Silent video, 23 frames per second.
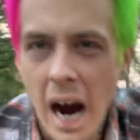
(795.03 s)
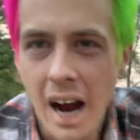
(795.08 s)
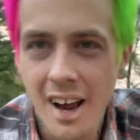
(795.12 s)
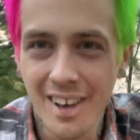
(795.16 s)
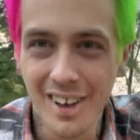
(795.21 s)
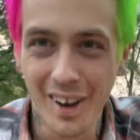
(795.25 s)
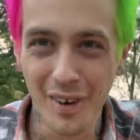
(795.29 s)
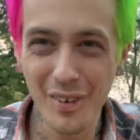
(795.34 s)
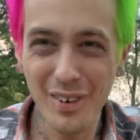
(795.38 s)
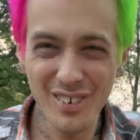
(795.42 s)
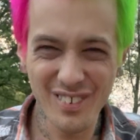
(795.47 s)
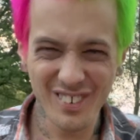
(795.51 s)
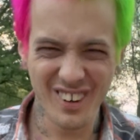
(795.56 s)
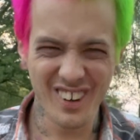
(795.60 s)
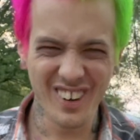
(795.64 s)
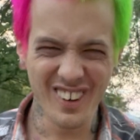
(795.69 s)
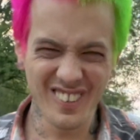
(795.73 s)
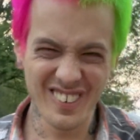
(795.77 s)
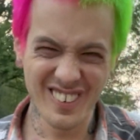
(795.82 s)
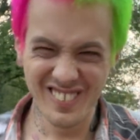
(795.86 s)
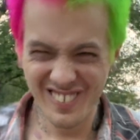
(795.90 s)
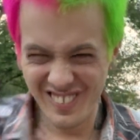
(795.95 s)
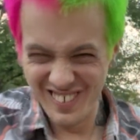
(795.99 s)

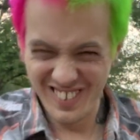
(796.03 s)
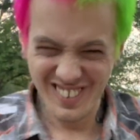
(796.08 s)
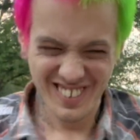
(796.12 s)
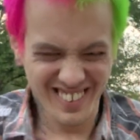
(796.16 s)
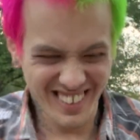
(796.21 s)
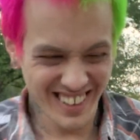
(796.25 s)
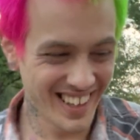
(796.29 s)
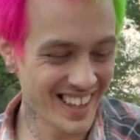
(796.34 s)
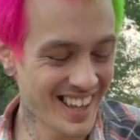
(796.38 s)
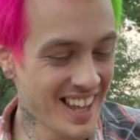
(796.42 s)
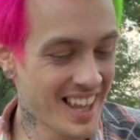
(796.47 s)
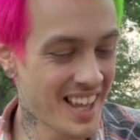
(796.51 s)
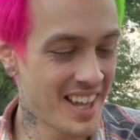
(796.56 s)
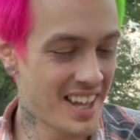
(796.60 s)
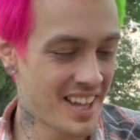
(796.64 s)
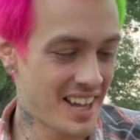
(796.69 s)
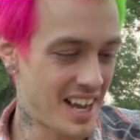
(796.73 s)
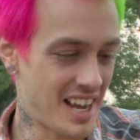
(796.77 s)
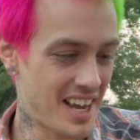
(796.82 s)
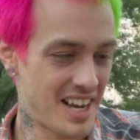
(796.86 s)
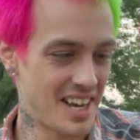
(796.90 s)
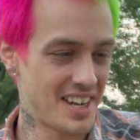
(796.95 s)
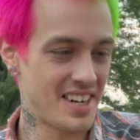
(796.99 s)

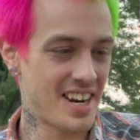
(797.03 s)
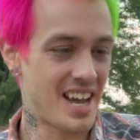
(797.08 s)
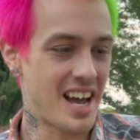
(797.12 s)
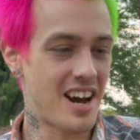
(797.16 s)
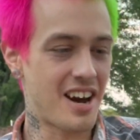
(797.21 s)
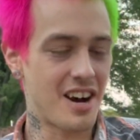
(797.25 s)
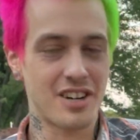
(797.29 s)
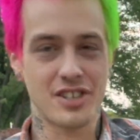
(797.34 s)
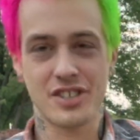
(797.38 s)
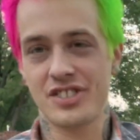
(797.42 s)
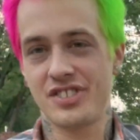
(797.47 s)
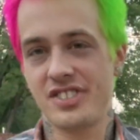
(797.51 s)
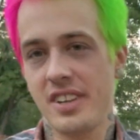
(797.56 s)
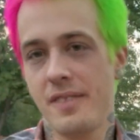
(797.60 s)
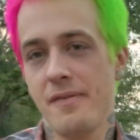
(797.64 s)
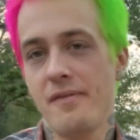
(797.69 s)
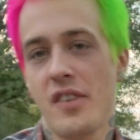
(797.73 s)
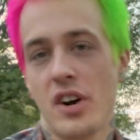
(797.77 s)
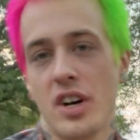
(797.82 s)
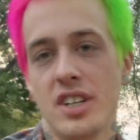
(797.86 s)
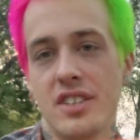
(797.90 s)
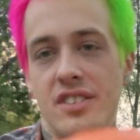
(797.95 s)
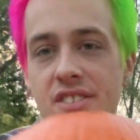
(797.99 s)
not artsy
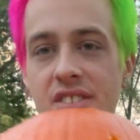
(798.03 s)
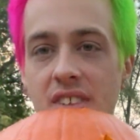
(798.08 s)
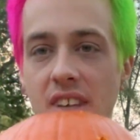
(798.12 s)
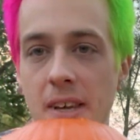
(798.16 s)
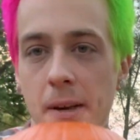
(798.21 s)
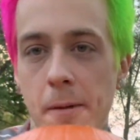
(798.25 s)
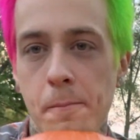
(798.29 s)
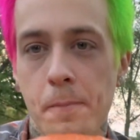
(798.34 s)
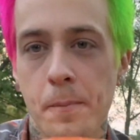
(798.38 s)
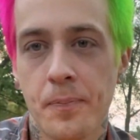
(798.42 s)
fartsy,